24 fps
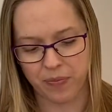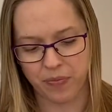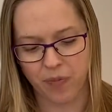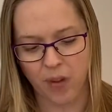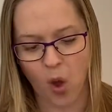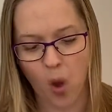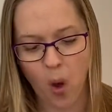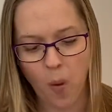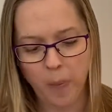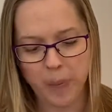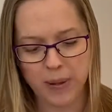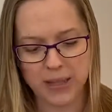
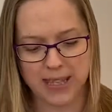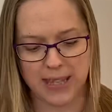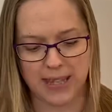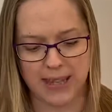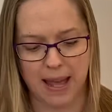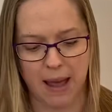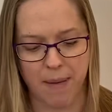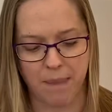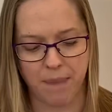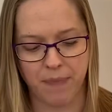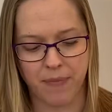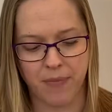Opposite
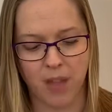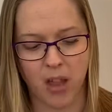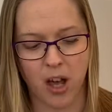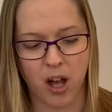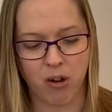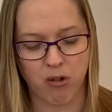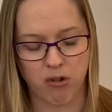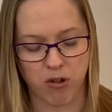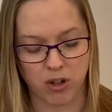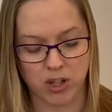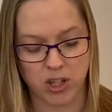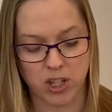them,
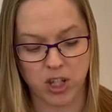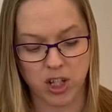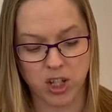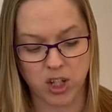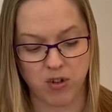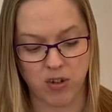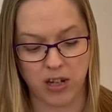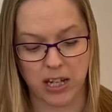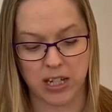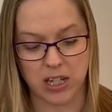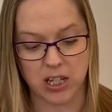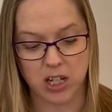across the
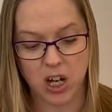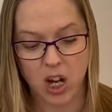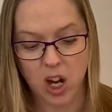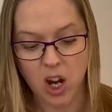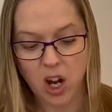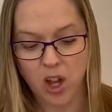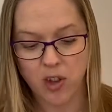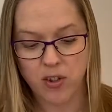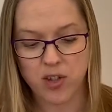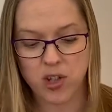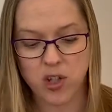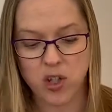street,
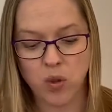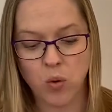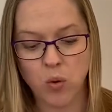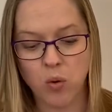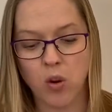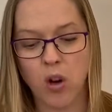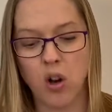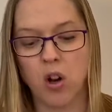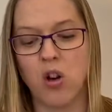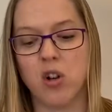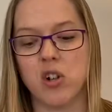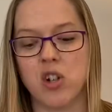the school
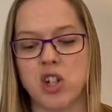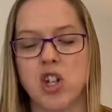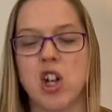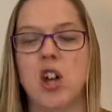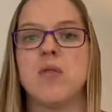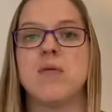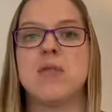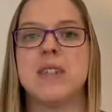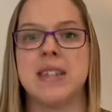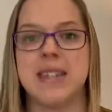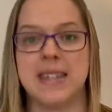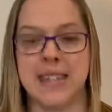clock
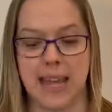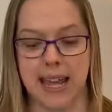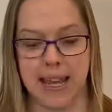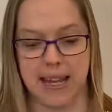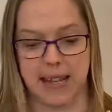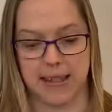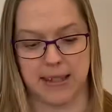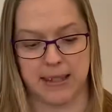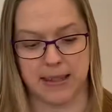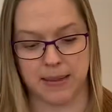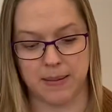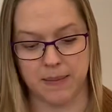showed
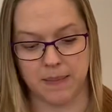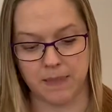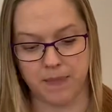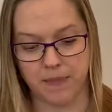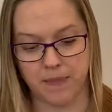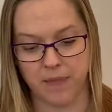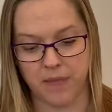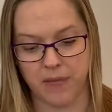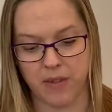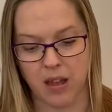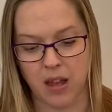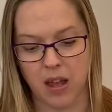6.
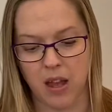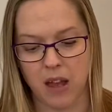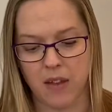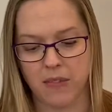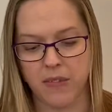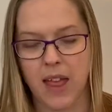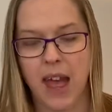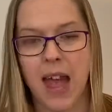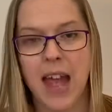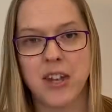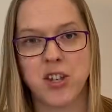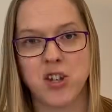The
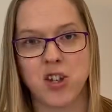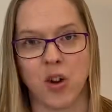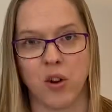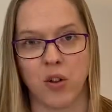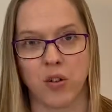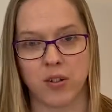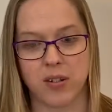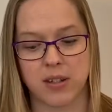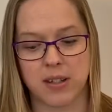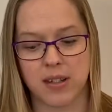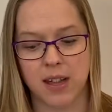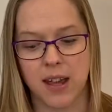
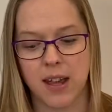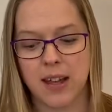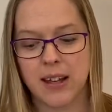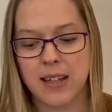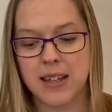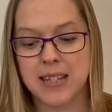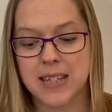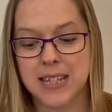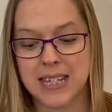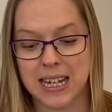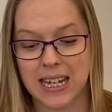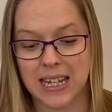hedgehogs
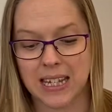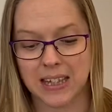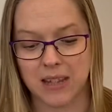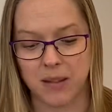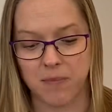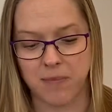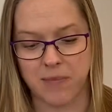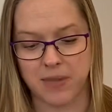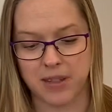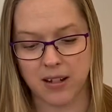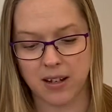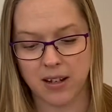
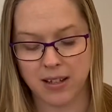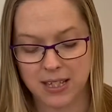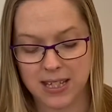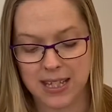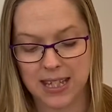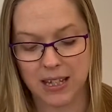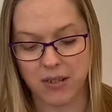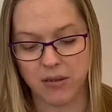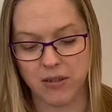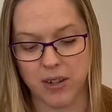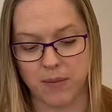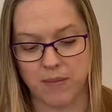
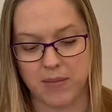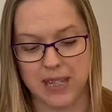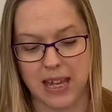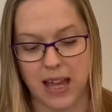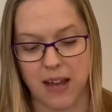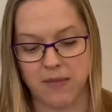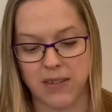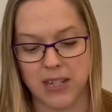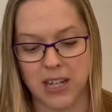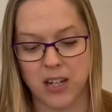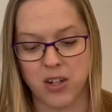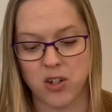concealed
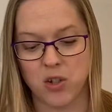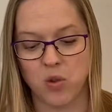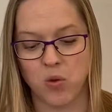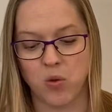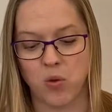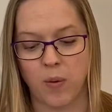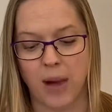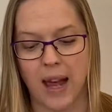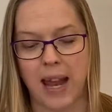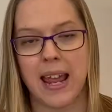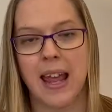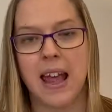themselves in a
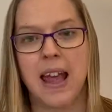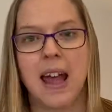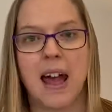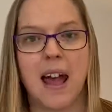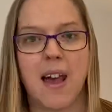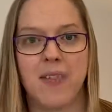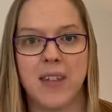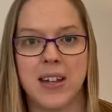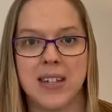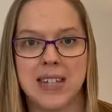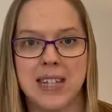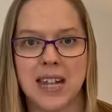doorway,
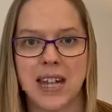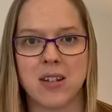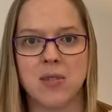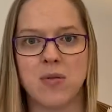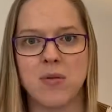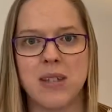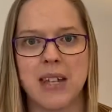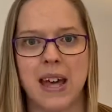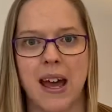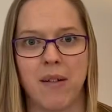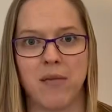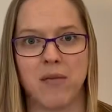and they settled
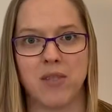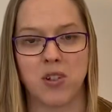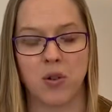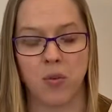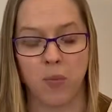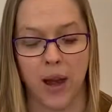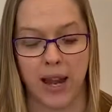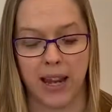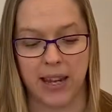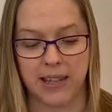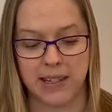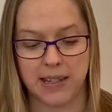down to
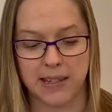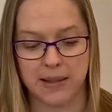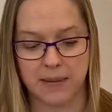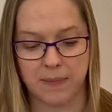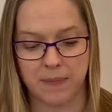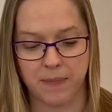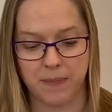wait.